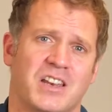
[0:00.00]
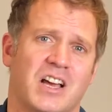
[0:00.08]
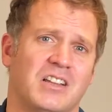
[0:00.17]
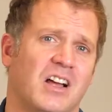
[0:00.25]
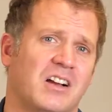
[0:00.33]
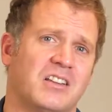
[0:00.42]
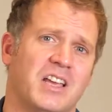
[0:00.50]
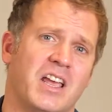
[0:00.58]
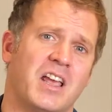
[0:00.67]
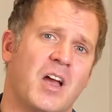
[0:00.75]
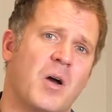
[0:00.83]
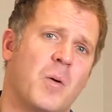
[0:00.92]
Now
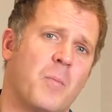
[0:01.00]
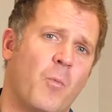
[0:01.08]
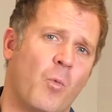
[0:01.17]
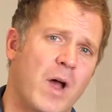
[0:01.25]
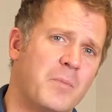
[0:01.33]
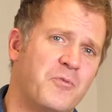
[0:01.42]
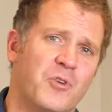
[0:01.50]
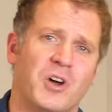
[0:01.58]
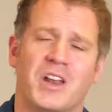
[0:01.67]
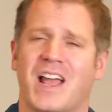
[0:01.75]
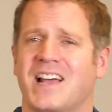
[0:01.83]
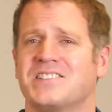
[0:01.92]
luckily,
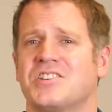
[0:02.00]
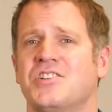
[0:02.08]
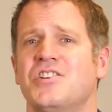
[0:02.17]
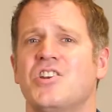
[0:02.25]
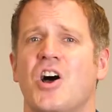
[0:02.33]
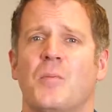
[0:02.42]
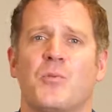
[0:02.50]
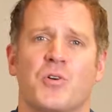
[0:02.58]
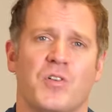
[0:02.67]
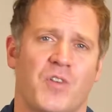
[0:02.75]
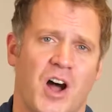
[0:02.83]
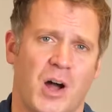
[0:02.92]
Webfoot has a number
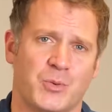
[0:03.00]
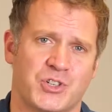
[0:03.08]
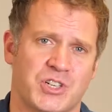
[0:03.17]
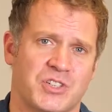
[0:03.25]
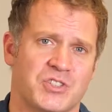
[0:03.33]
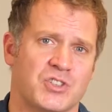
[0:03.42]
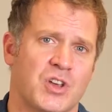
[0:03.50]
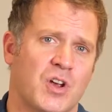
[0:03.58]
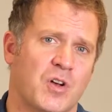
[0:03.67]
of options